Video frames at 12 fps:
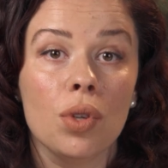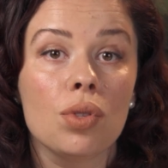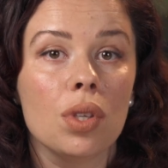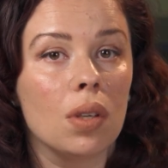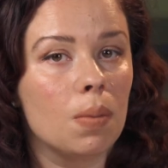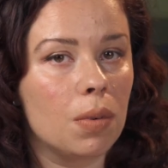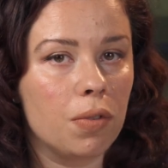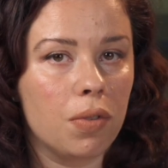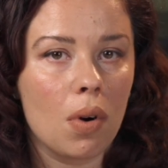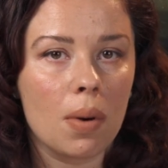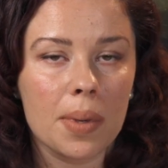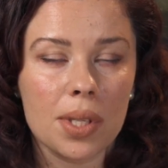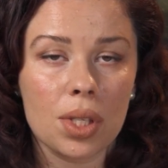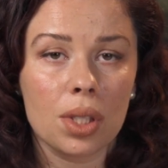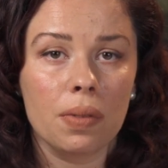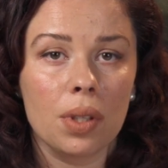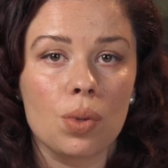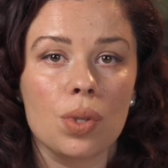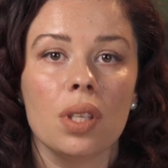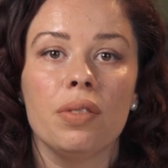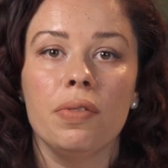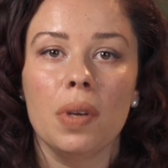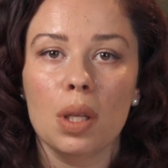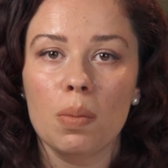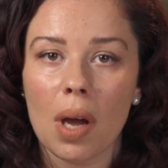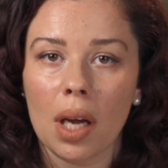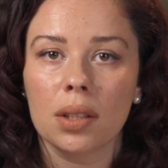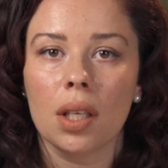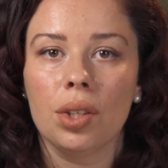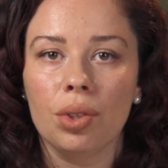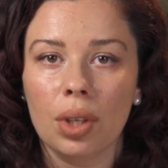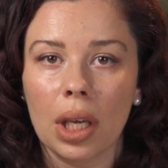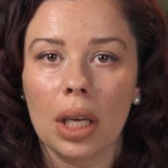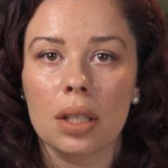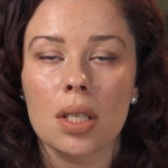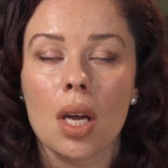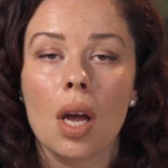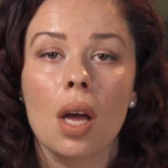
using your performance reviews and feedback that you get